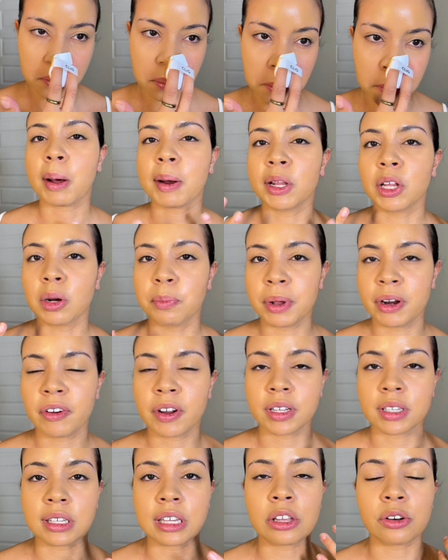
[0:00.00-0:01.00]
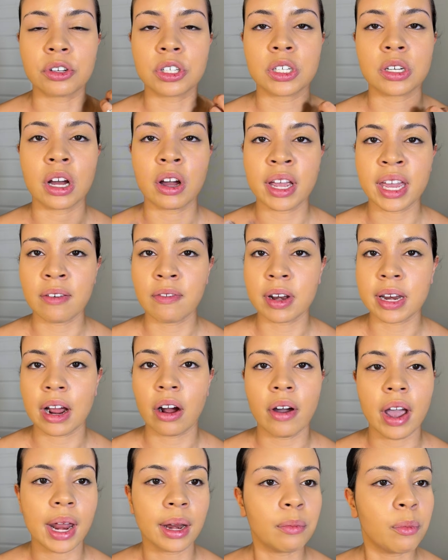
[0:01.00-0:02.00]
A little bit of concealer to even
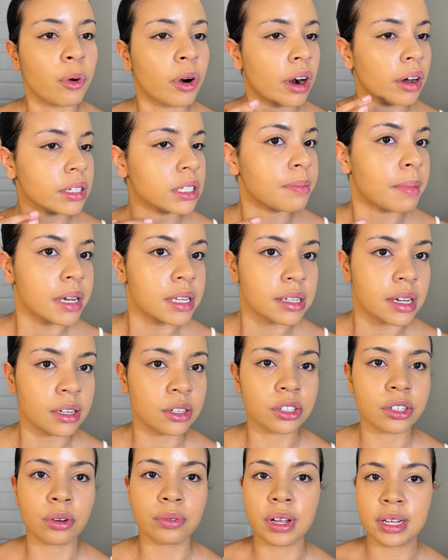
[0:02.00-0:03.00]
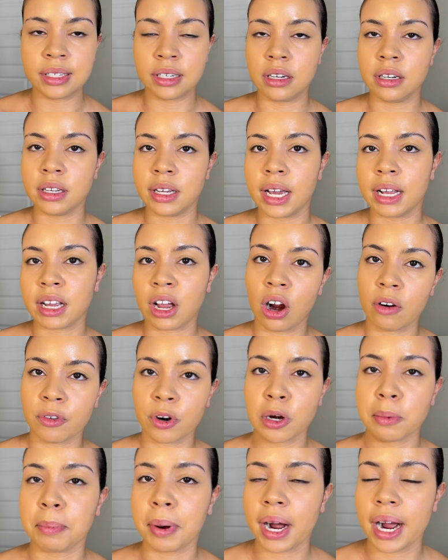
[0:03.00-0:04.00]
out anywhere else in my skin tone that didn't get
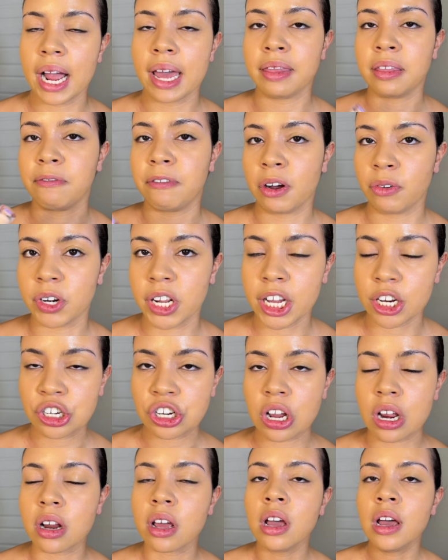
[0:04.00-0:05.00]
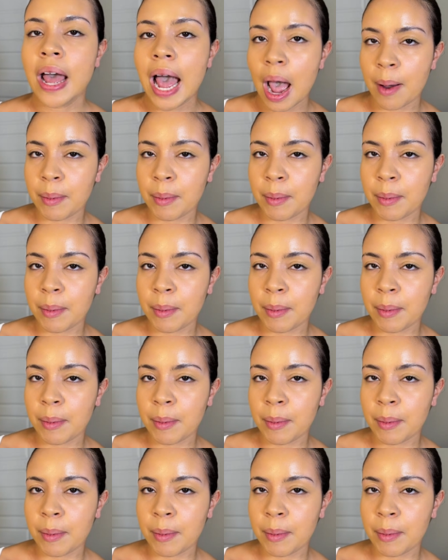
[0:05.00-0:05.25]
covered by the foundation.